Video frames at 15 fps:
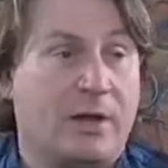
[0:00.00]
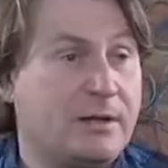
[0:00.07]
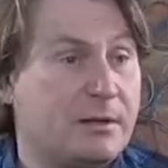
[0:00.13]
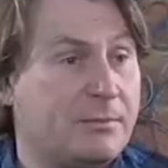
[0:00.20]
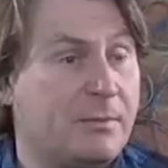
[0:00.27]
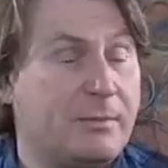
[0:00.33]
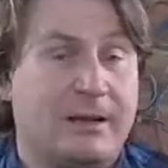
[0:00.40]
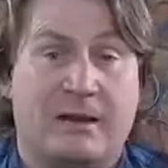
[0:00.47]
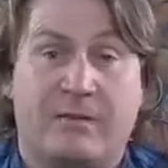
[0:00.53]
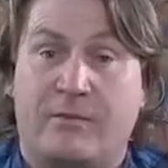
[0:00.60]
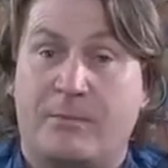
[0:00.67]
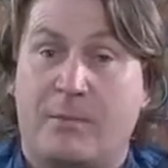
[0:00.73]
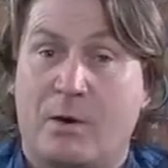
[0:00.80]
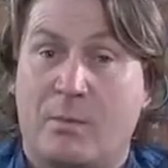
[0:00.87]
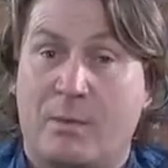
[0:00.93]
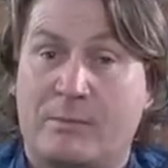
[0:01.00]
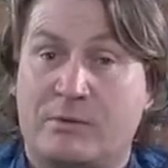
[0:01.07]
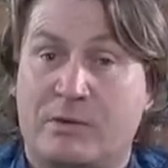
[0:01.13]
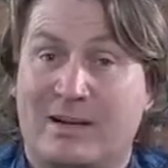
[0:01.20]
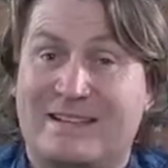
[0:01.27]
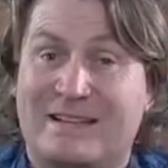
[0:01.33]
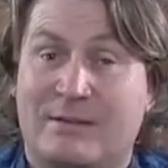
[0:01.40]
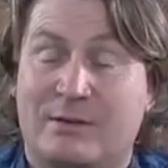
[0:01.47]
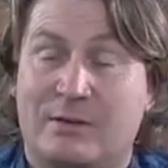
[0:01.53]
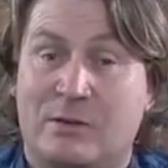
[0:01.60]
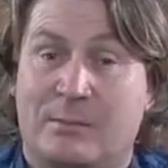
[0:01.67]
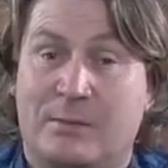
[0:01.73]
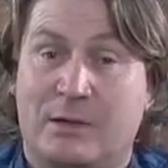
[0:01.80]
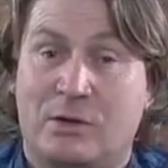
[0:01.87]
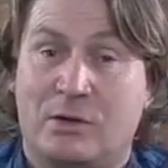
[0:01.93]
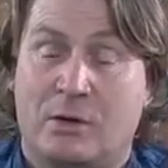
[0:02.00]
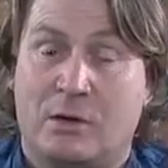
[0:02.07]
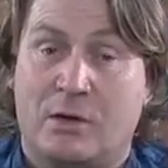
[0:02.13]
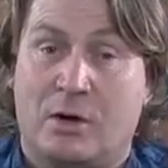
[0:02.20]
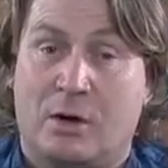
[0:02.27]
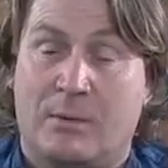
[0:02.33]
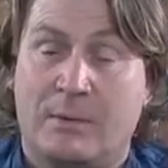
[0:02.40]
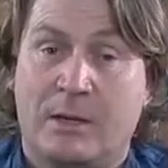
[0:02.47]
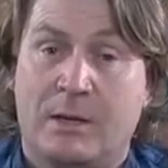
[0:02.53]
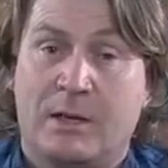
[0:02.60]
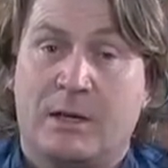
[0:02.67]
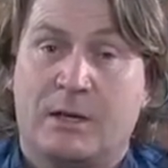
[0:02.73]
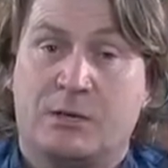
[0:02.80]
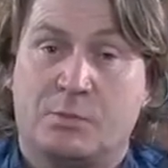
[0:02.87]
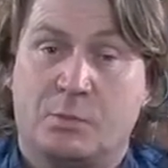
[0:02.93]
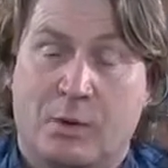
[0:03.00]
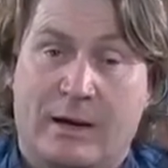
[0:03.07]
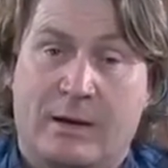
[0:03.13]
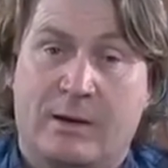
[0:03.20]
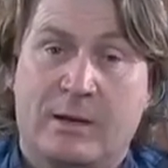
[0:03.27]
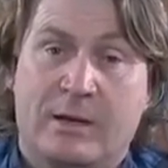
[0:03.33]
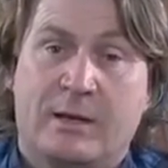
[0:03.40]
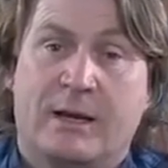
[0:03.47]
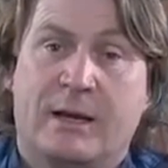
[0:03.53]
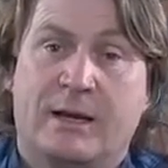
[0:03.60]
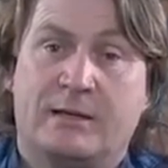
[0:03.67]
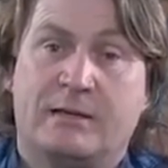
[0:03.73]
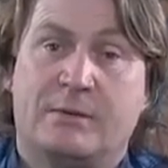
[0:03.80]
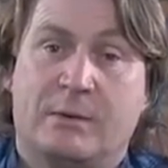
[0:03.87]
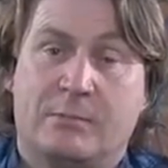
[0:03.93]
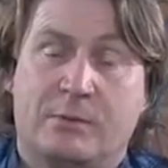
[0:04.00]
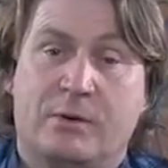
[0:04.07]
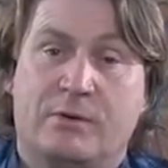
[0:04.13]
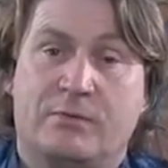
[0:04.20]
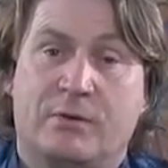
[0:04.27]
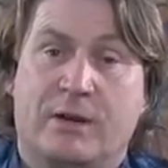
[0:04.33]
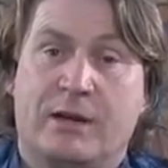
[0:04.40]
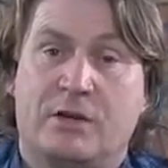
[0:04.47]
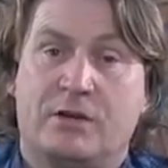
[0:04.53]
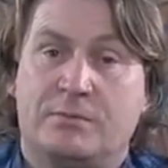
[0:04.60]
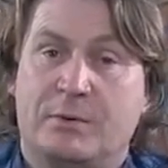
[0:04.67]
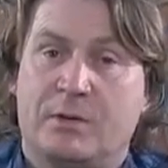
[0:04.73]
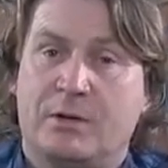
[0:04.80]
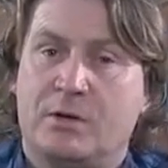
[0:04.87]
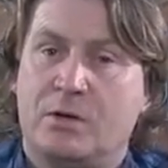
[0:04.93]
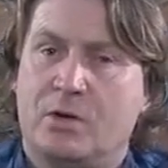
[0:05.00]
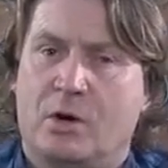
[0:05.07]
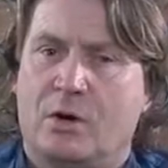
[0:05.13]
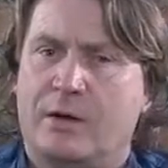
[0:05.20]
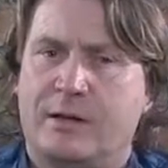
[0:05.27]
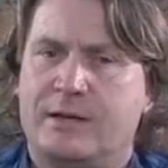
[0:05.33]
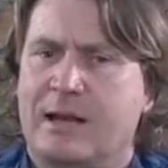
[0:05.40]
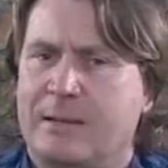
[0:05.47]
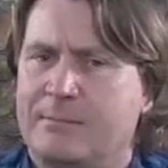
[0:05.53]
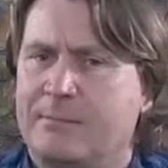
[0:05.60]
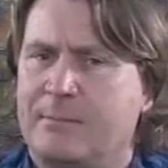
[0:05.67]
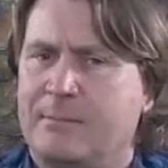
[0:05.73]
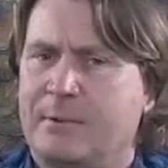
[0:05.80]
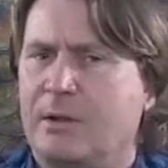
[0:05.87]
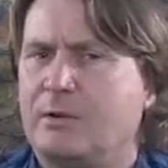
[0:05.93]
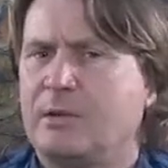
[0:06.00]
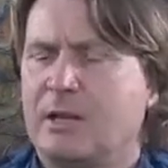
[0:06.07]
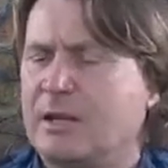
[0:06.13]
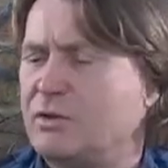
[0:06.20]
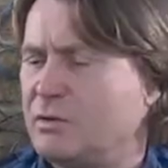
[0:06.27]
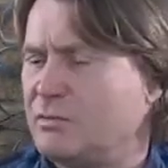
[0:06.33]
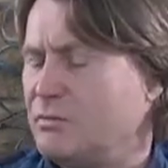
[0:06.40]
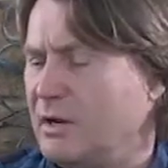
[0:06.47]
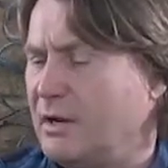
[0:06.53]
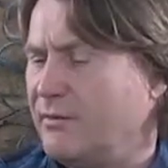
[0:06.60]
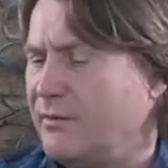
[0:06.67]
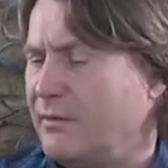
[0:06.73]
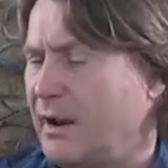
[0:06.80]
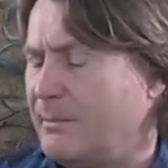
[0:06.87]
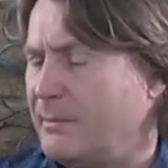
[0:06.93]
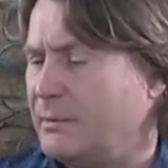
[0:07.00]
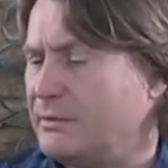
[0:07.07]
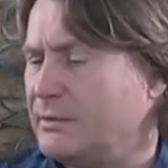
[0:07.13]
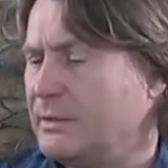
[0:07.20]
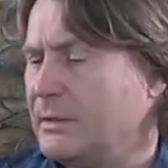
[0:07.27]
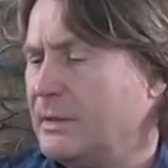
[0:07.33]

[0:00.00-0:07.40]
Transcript: You can probably get it from my website, daviddomoney.com as well, to improve drainage, but not a damp location really for apples.